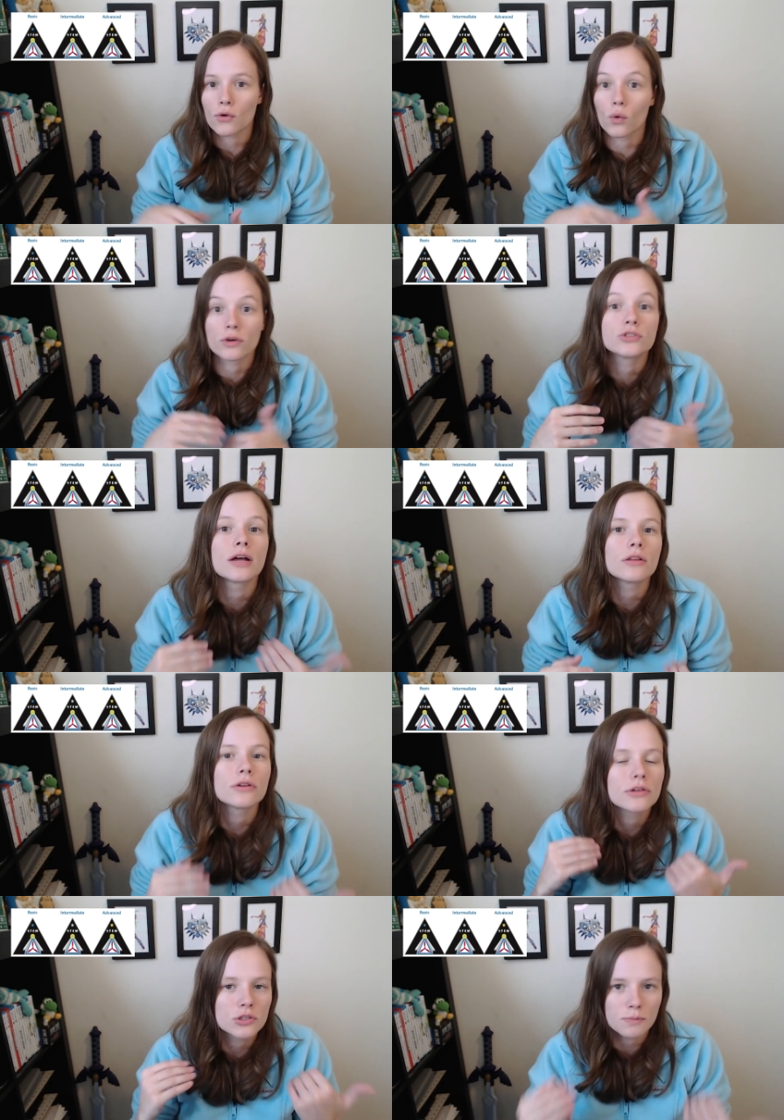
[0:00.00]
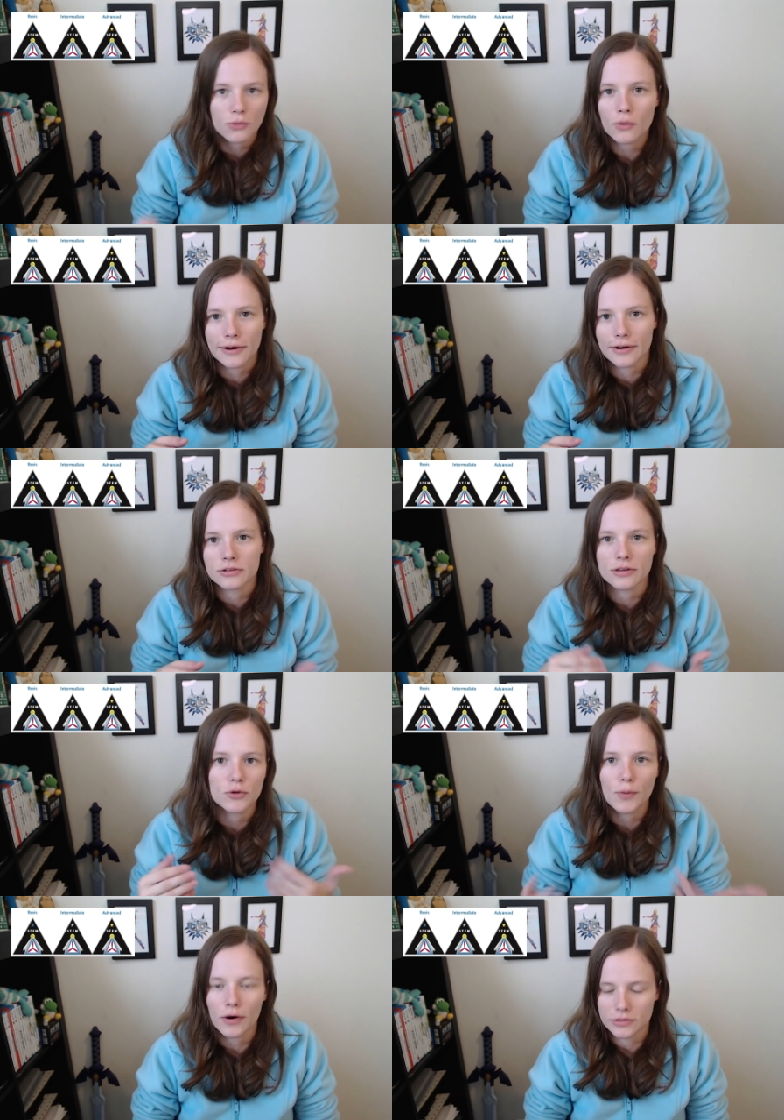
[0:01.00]
Or Stellar Explorers, if
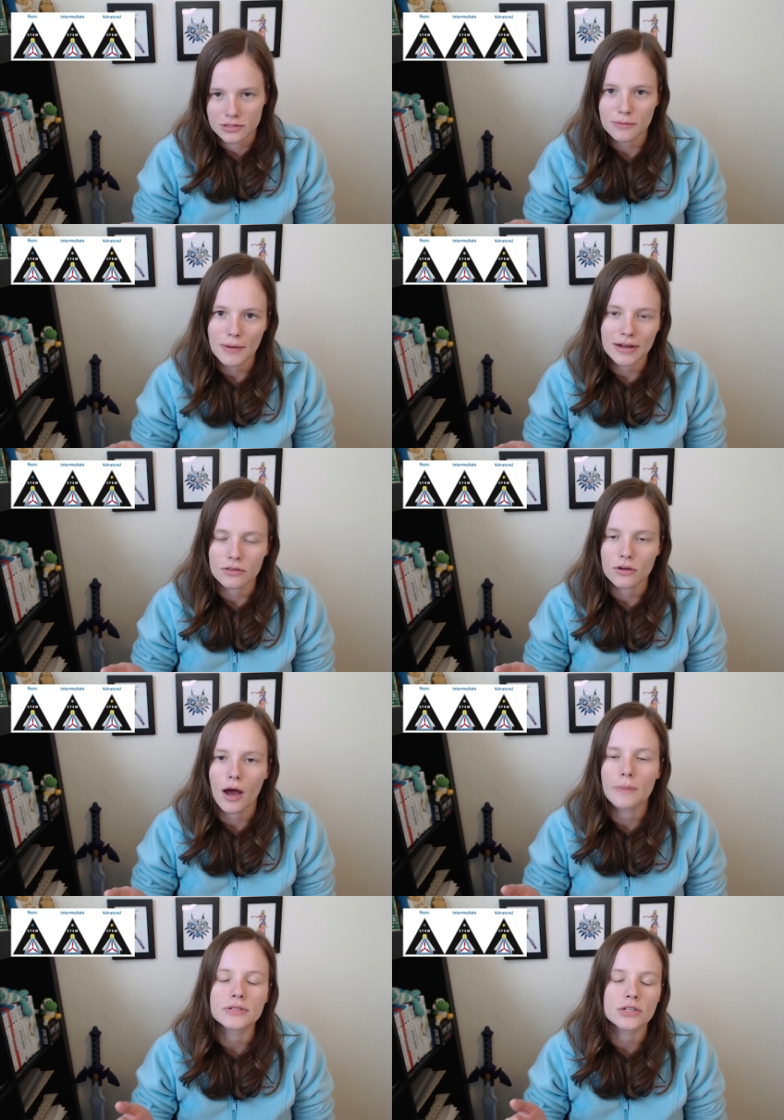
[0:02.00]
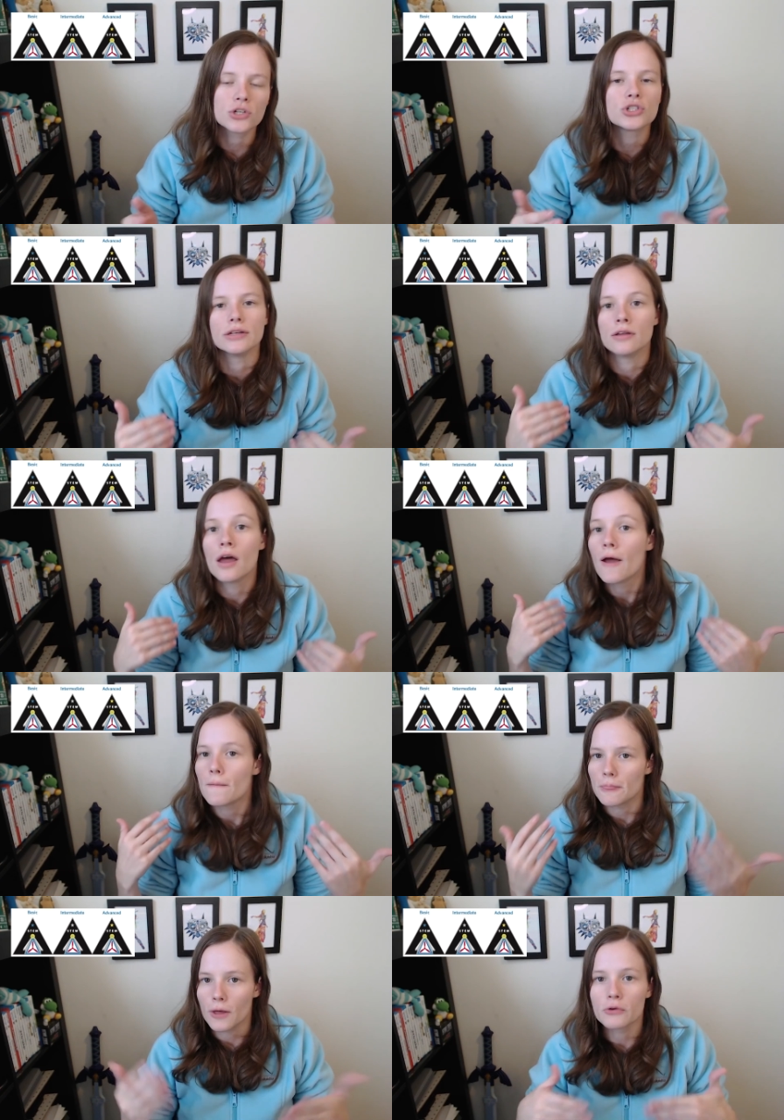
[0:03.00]
you participate in the competition,
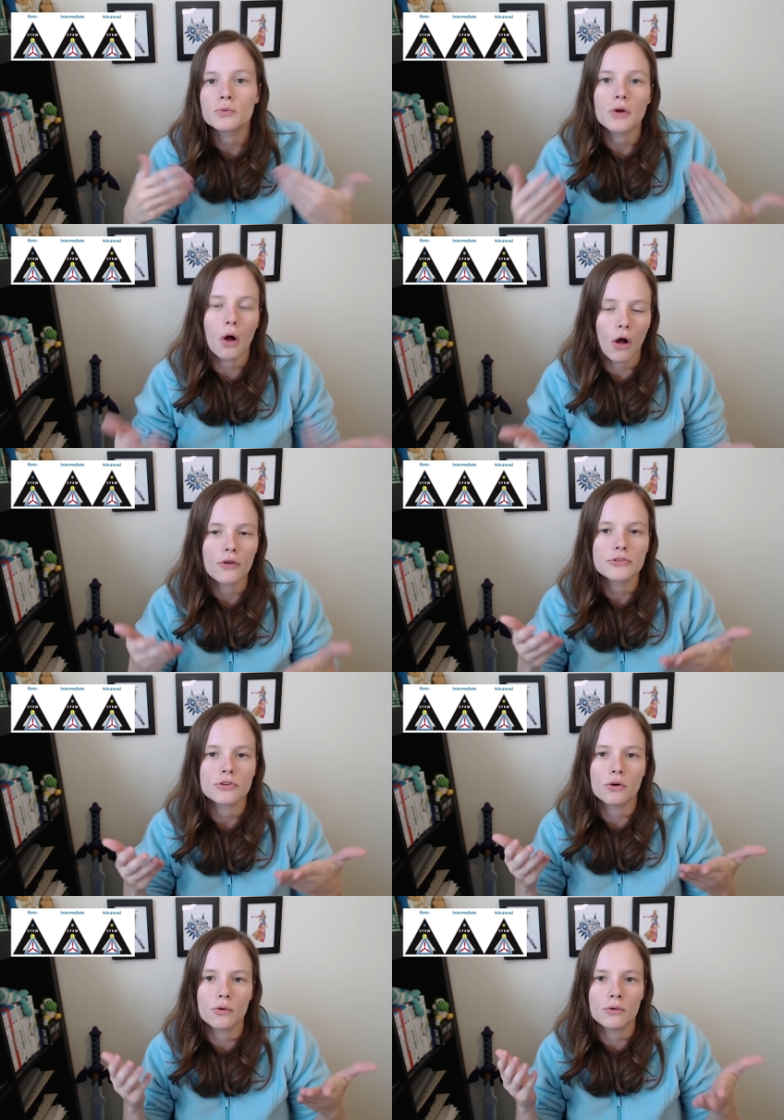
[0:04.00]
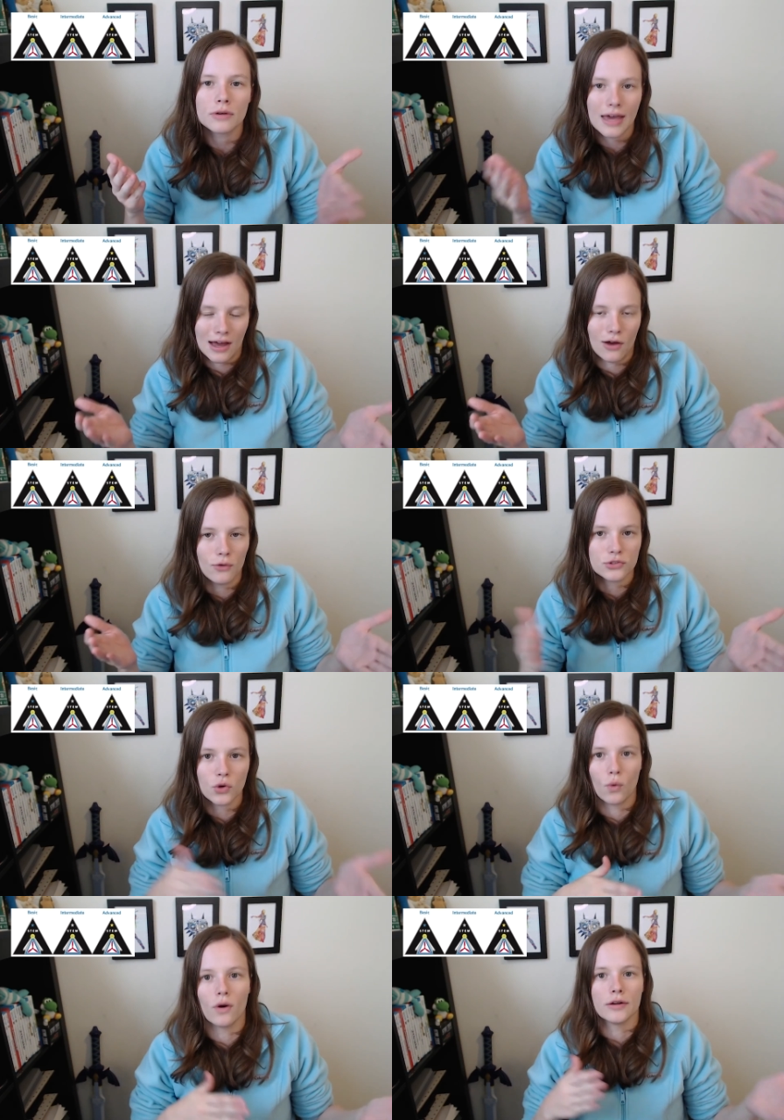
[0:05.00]
those would also count
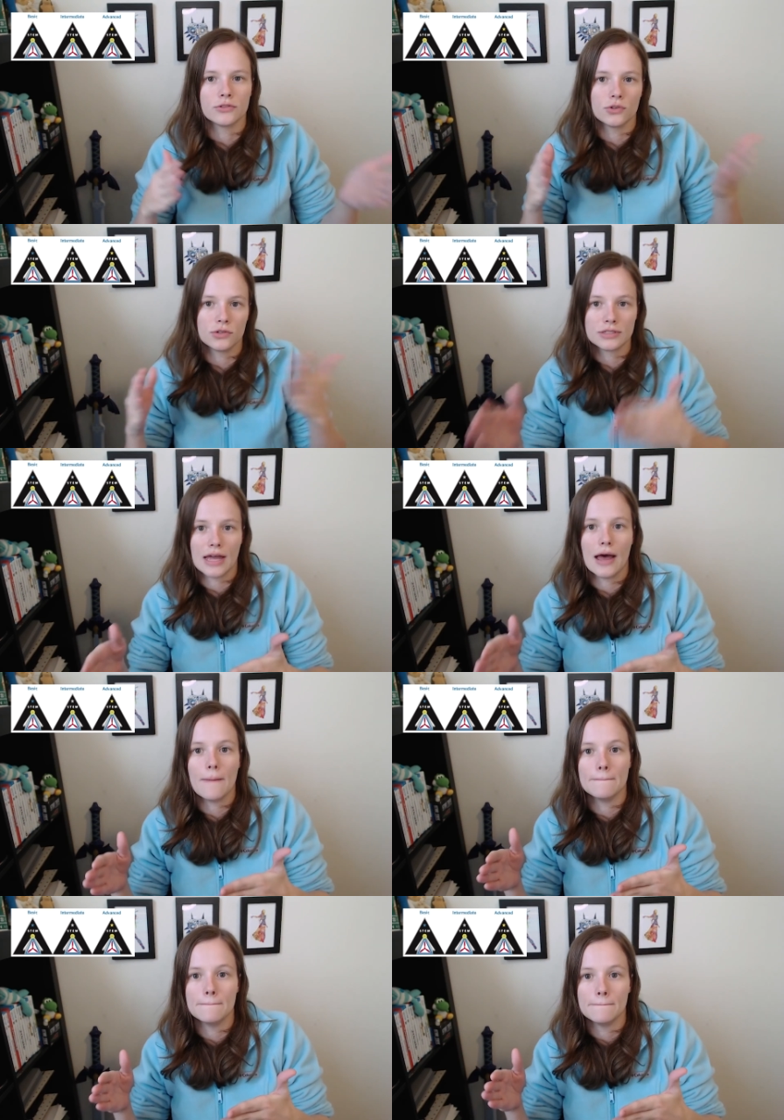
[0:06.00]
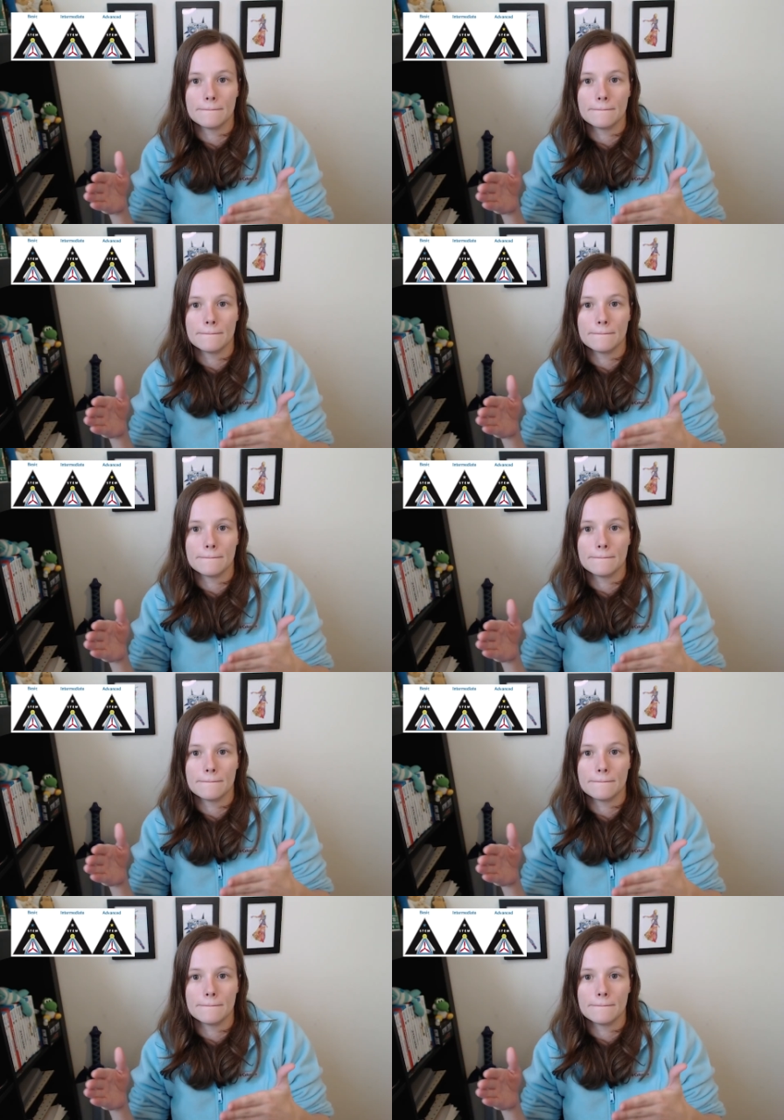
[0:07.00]
towards your STEM